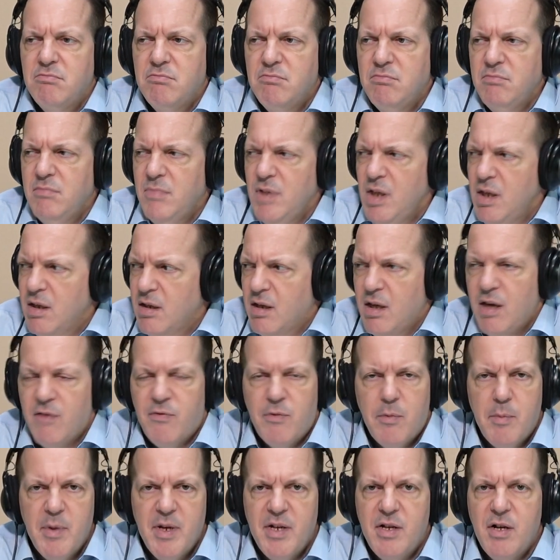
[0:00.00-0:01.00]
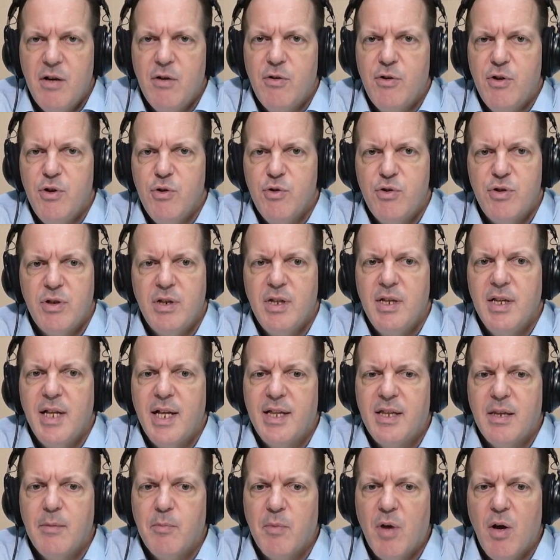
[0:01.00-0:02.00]
the government here usually
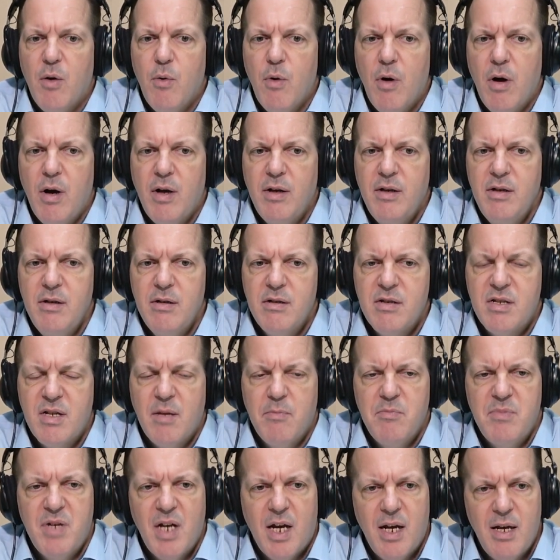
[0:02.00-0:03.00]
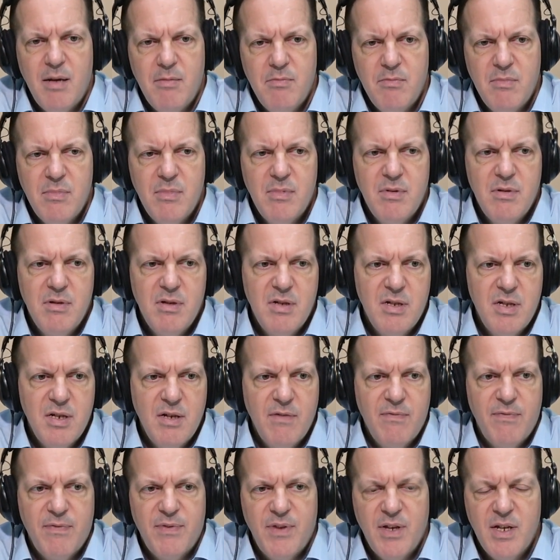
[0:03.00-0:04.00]
let them go on. Sometimes,
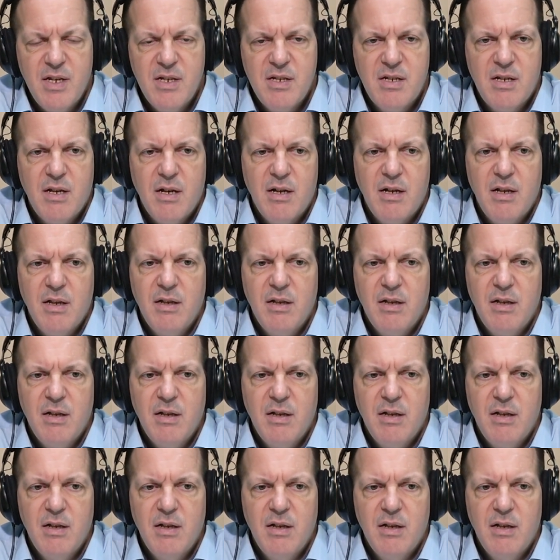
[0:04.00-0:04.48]
if things got a